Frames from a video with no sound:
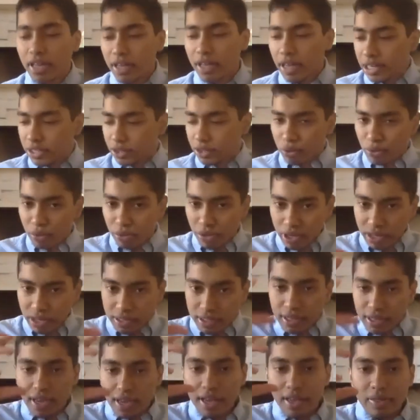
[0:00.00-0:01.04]
And so
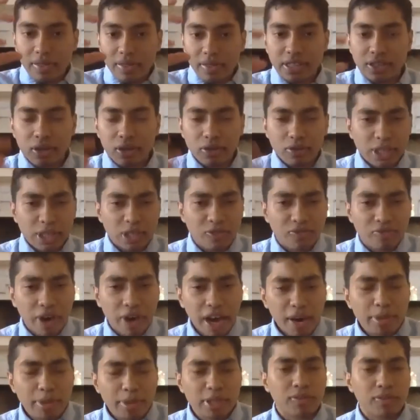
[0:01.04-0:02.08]
these
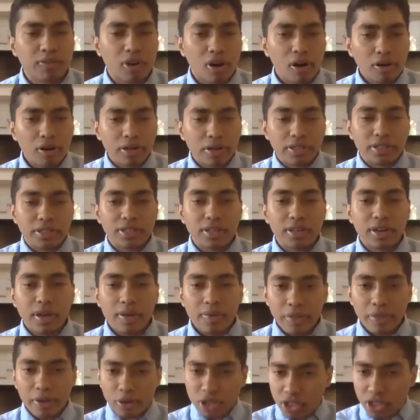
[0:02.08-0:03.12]
fragments of our hearts
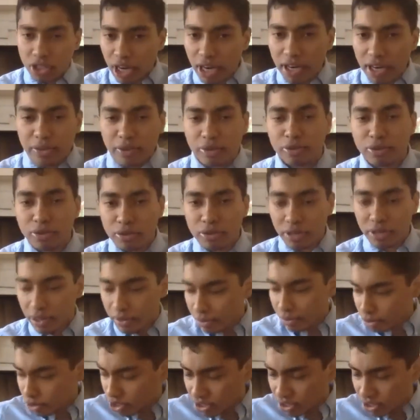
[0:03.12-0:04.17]
that are stuck to the dunya,
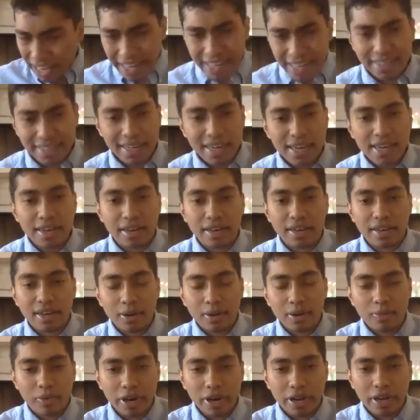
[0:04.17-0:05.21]
they're staked in,
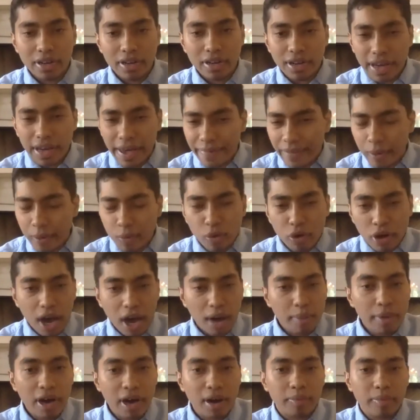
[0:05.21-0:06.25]
right? And they won't
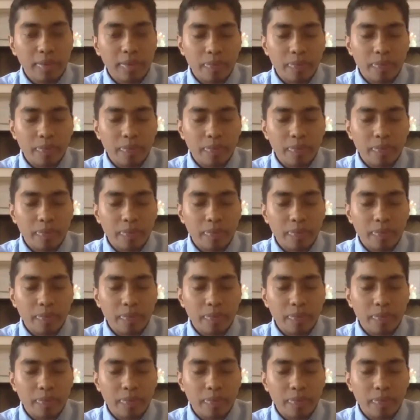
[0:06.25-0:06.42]
come up.